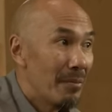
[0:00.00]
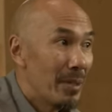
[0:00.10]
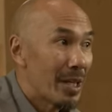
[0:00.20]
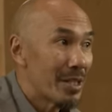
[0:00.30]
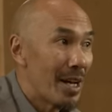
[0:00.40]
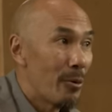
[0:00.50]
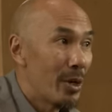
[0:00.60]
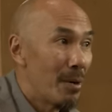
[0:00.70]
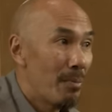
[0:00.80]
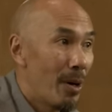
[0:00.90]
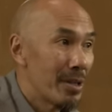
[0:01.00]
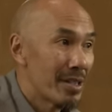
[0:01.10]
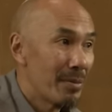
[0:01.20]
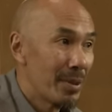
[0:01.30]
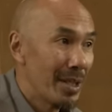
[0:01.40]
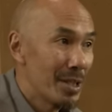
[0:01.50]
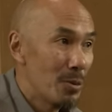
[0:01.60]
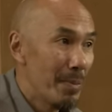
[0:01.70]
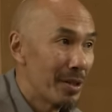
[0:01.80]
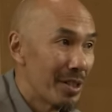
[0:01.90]
because I want to impart something
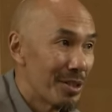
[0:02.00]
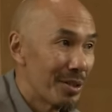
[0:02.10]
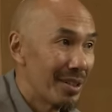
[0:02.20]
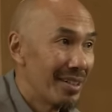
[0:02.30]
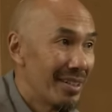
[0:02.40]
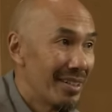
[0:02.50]
spiritual."